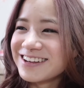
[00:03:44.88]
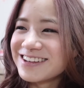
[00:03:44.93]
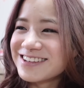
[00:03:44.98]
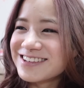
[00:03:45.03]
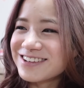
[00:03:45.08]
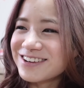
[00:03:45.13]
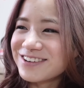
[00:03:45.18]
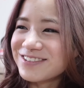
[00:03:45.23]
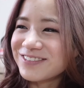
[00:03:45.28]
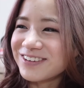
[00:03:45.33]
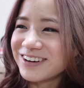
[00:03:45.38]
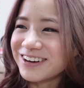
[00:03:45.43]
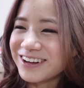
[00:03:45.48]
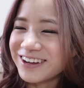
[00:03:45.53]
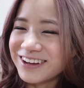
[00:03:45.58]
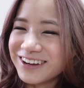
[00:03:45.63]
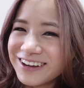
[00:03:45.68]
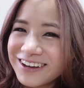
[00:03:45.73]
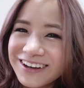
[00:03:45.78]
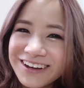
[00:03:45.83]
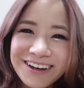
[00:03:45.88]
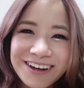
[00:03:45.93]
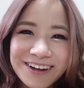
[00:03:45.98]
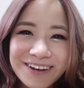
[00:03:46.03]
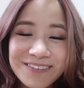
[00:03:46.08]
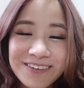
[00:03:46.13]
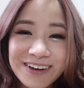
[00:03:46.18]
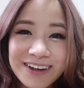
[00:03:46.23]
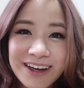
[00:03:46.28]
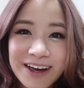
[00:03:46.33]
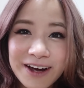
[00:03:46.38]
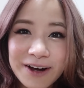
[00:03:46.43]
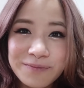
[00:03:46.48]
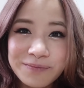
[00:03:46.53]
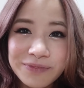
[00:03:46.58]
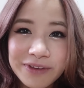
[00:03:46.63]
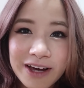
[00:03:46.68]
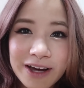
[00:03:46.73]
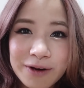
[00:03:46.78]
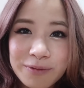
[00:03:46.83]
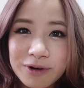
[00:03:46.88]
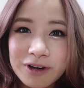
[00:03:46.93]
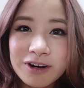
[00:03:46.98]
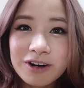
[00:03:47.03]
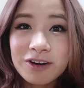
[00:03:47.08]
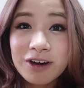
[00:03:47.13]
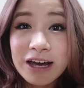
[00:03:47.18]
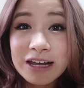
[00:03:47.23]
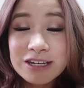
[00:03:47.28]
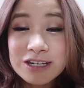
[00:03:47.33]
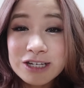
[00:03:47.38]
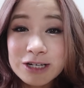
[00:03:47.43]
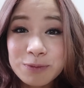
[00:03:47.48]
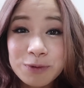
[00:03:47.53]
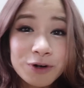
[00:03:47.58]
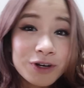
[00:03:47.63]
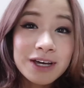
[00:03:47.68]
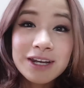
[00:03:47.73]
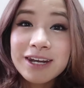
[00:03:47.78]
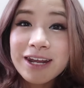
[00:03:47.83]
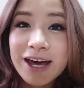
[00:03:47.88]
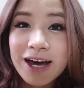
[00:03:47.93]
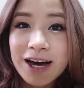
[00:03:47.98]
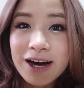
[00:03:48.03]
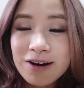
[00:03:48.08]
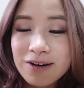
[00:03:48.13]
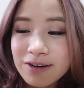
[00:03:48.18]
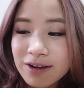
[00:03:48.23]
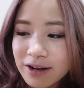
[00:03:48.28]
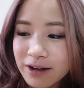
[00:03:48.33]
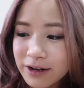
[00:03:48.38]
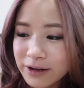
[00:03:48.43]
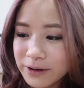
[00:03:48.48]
It's so funny. But yeah, we're going to go out to Shibuya now.